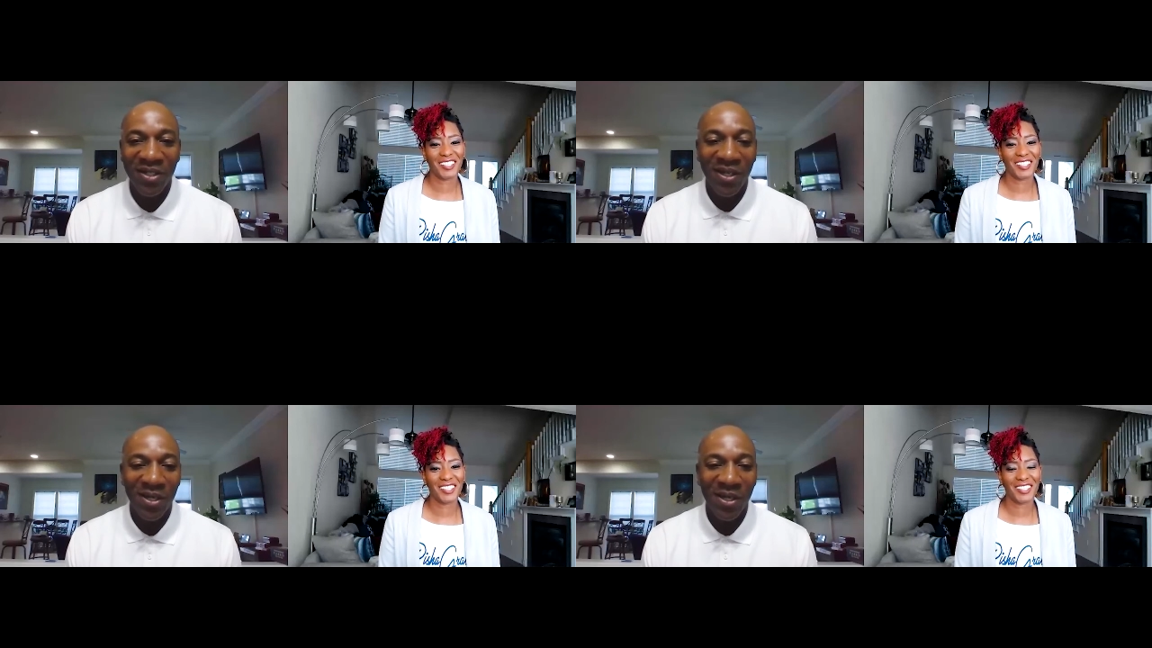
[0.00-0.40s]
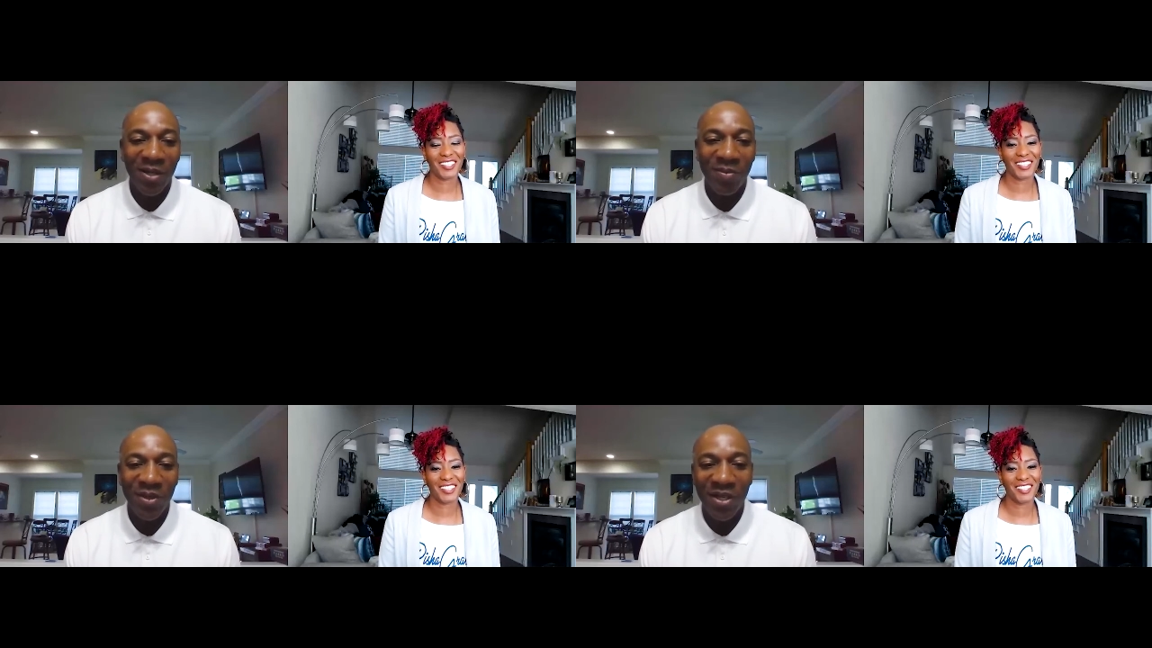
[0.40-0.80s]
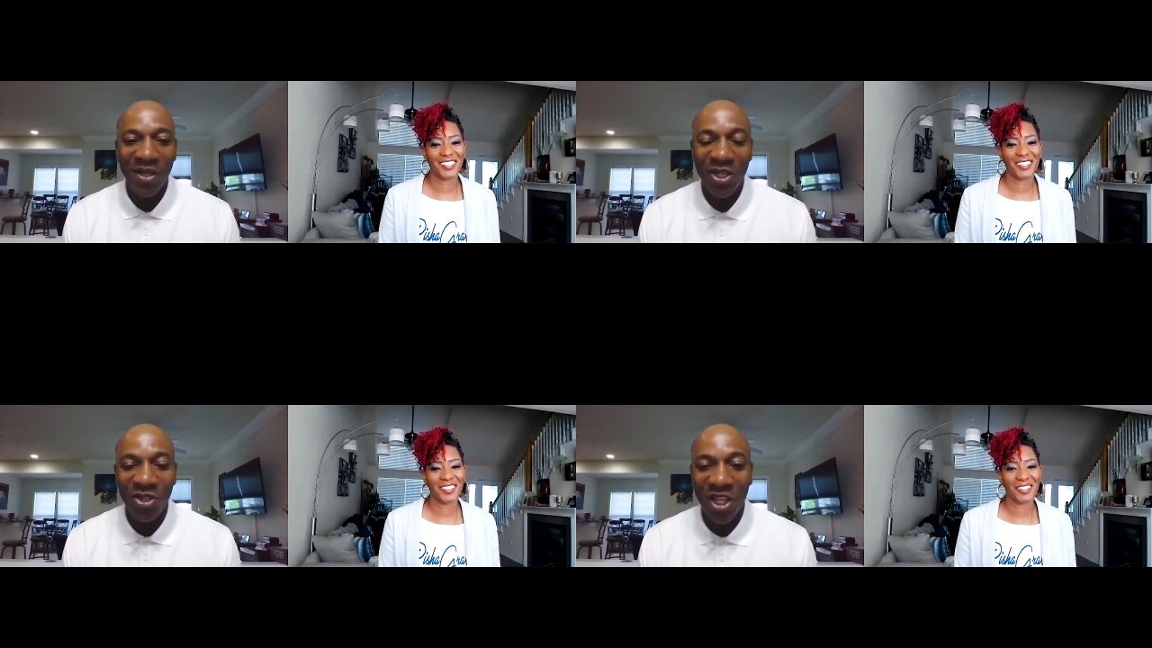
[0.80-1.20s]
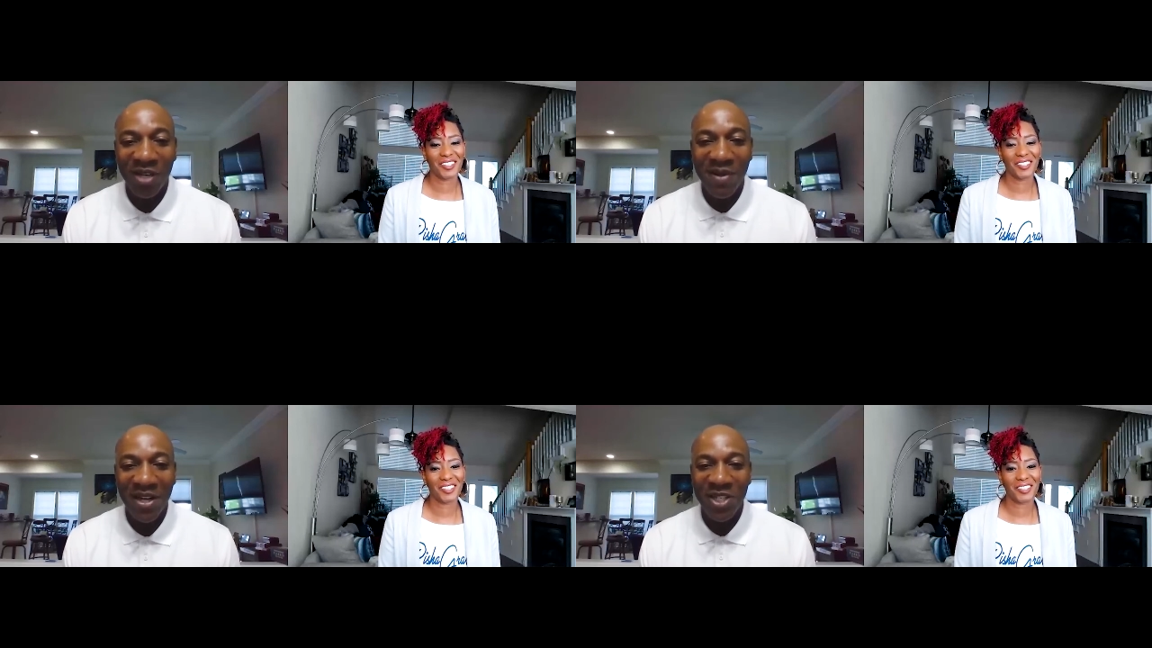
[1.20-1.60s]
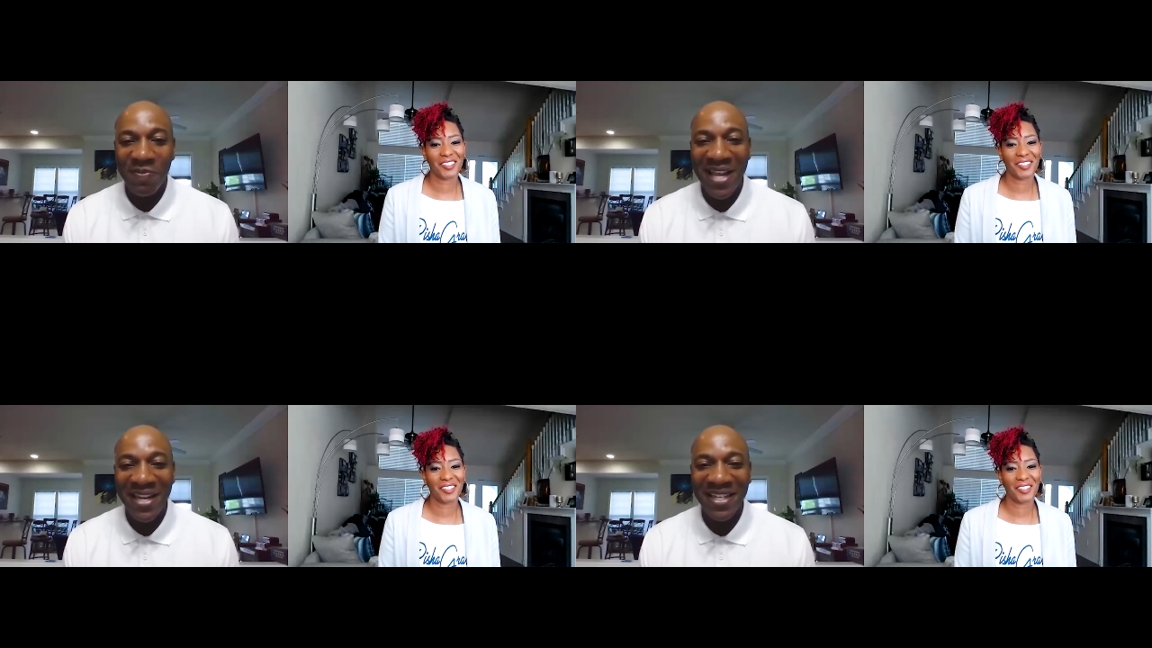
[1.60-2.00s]
Speaker 1: Um, you thinking about
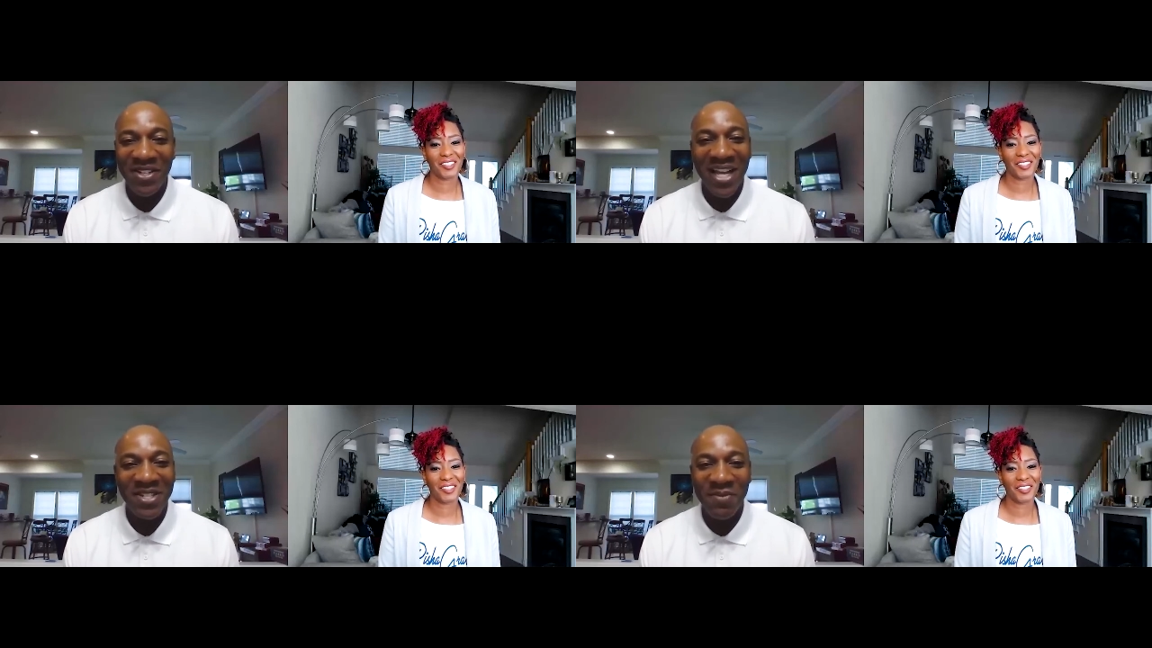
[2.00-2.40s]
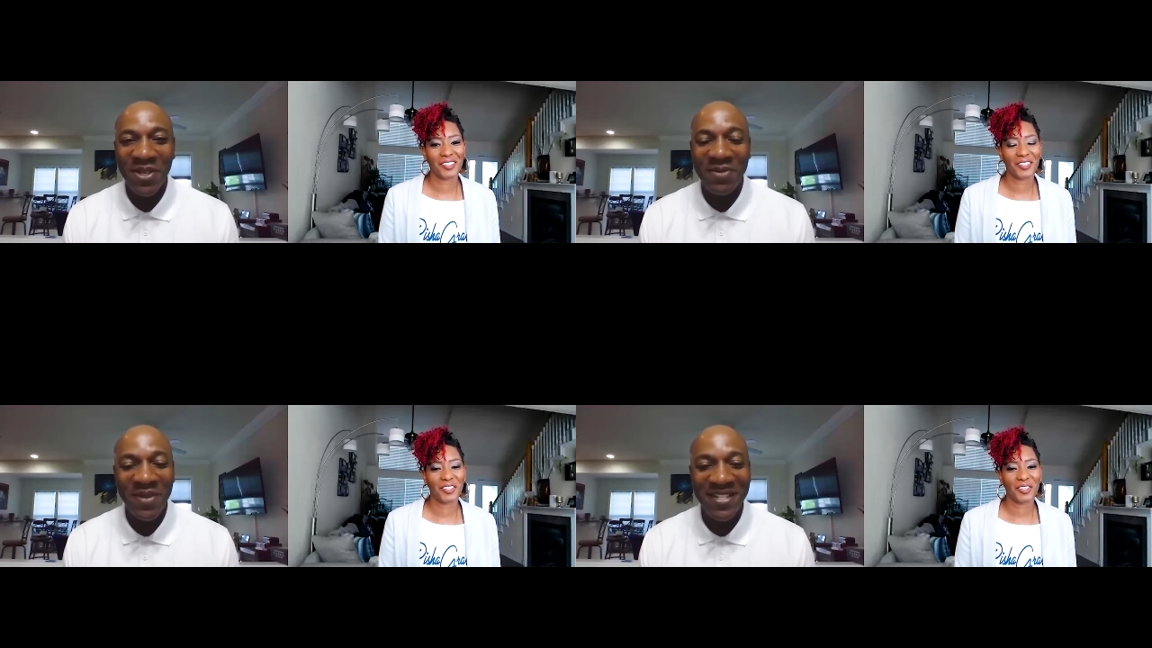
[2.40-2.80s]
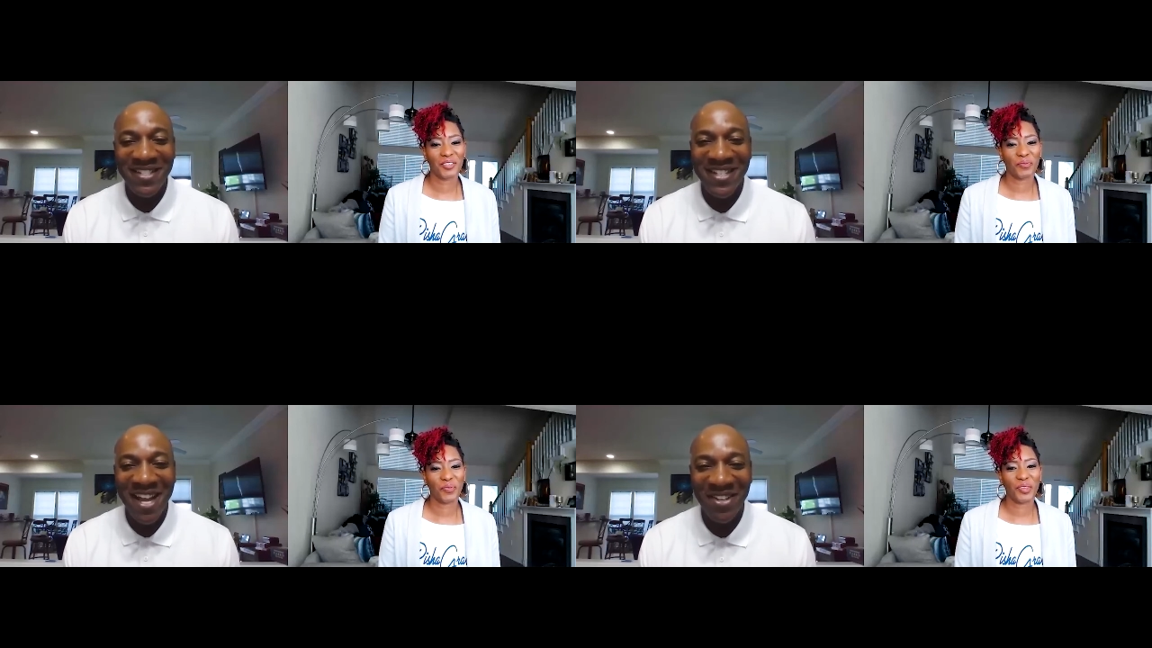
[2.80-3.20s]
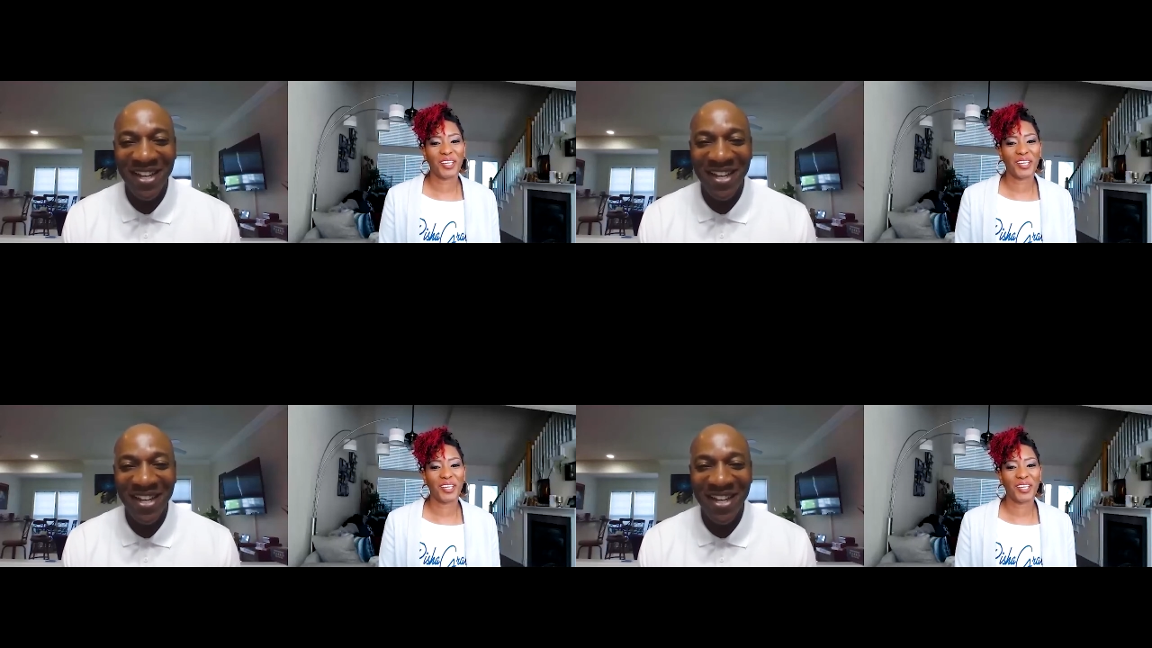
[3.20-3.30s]
expanding? You got so much business now.